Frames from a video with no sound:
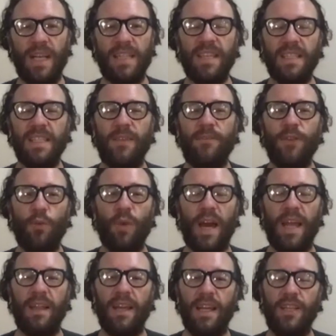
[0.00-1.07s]
It's as if you
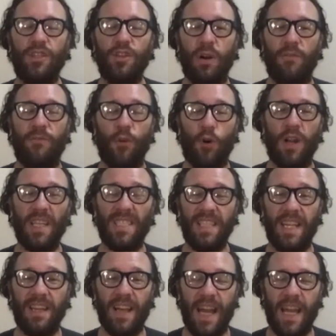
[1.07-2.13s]
went into a forest
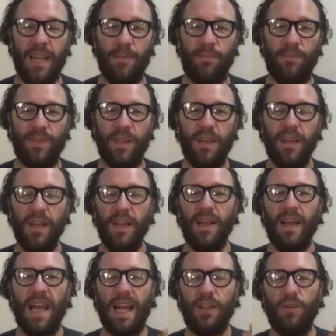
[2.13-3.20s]
at night
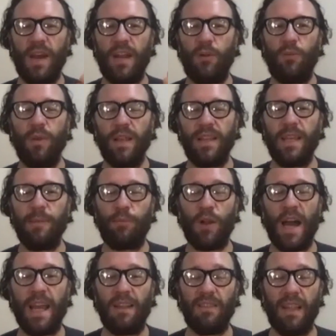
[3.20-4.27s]
and you had a really
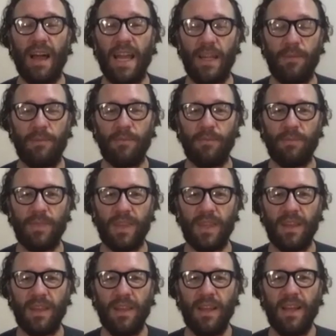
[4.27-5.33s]
bright light.
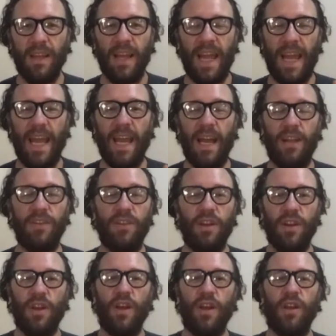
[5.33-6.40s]
And
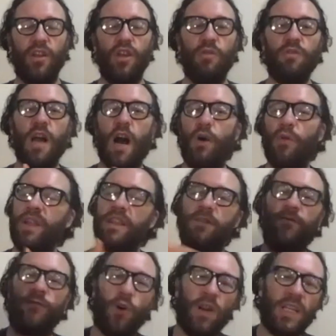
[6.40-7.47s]
you know that the
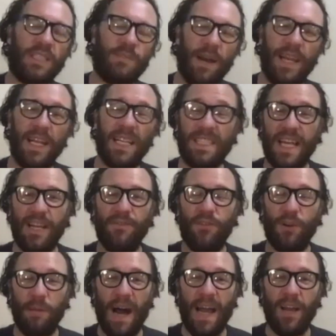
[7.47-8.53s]
forest might extend
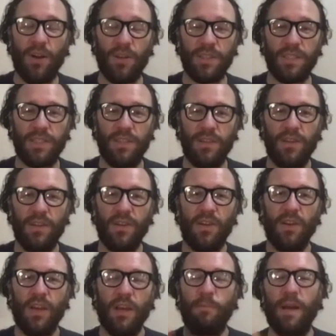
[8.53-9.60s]
for miles,
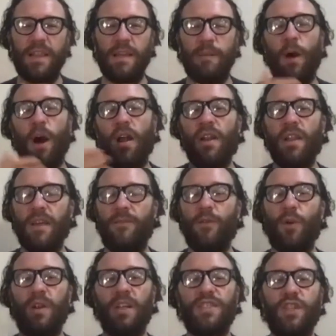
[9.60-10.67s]
but the part of the
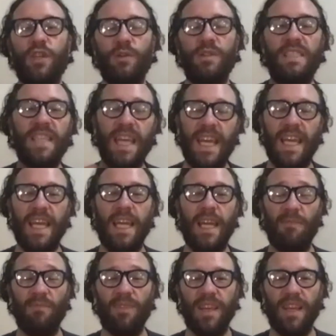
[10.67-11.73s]
forest you
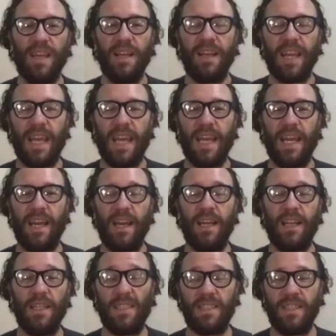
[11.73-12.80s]
see
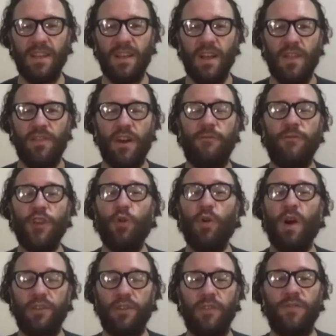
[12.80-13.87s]
is the few
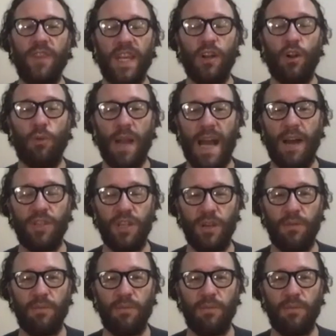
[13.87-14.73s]
hundred feet around you.